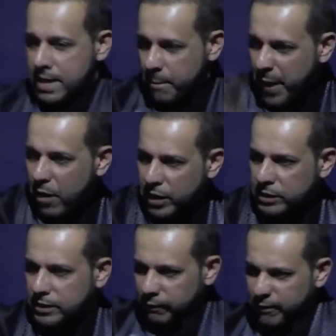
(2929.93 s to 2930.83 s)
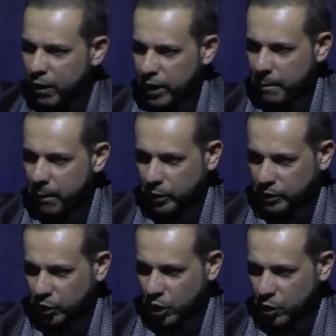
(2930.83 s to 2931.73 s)
parents, very important
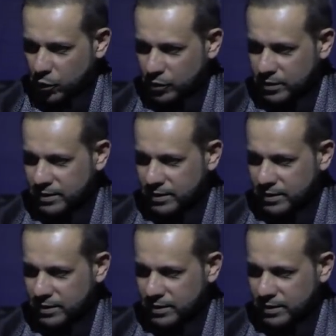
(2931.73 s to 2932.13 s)
to you.